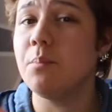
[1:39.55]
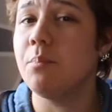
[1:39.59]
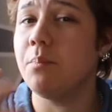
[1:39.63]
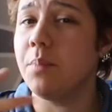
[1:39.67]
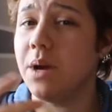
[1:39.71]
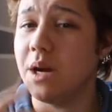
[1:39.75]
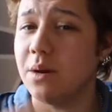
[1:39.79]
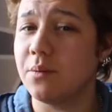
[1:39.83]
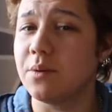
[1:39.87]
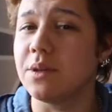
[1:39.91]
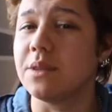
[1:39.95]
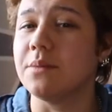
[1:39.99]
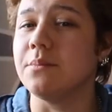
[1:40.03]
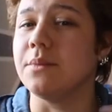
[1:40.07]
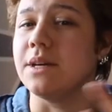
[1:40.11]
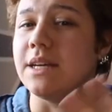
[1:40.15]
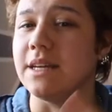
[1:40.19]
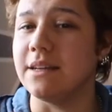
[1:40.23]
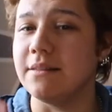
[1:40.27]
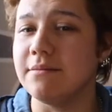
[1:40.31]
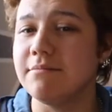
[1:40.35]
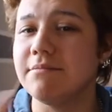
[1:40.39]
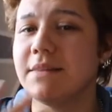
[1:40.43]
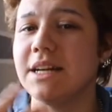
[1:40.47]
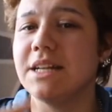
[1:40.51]
Bear with
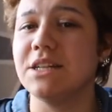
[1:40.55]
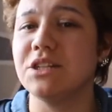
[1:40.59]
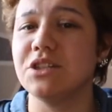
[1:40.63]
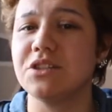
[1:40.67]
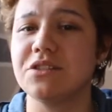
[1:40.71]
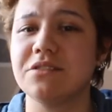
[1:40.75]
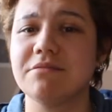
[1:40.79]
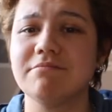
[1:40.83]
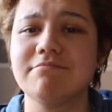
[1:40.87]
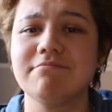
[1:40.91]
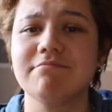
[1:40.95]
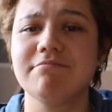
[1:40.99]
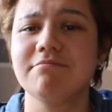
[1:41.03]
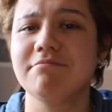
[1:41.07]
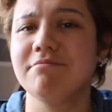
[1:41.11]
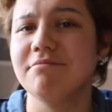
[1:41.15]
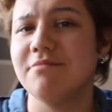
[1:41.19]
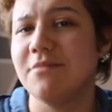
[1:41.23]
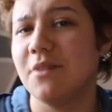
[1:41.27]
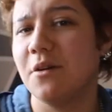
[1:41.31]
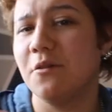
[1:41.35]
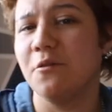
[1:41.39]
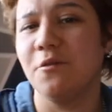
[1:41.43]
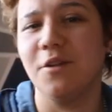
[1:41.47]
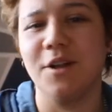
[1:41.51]
me and just
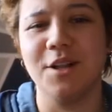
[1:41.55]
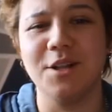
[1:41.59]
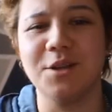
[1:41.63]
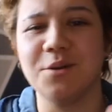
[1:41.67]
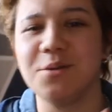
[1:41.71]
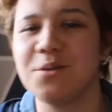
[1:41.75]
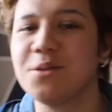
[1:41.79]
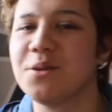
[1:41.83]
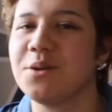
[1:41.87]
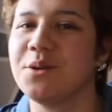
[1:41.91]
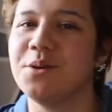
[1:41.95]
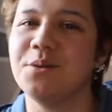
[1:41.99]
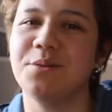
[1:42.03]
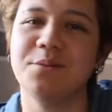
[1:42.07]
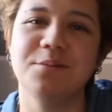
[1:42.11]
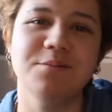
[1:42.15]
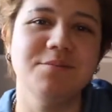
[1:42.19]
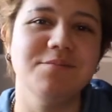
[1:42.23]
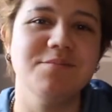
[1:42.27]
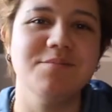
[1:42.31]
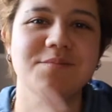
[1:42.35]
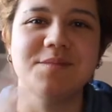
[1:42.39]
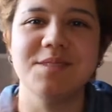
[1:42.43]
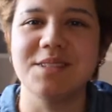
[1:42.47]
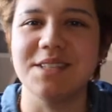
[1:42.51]
follow through,
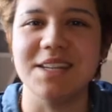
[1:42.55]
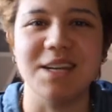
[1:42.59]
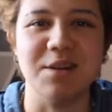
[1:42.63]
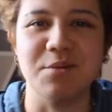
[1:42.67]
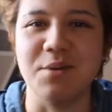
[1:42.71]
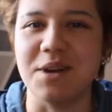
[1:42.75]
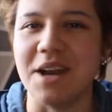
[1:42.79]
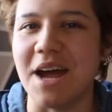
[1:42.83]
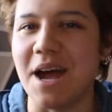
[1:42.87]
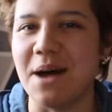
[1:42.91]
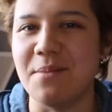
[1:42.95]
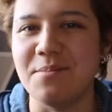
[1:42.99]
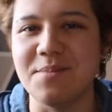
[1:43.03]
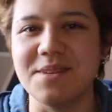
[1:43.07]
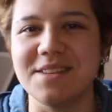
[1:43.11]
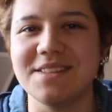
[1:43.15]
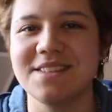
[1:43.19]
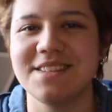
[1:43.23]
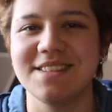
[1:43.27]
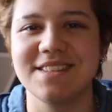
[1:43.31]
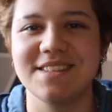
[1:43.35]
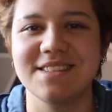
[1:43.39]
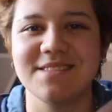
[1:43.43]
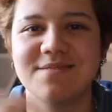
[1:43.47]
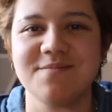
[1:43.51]
see what
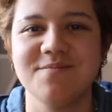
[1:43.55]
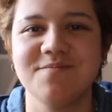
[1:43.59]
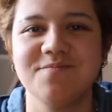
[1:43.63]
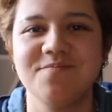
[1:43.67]
happens.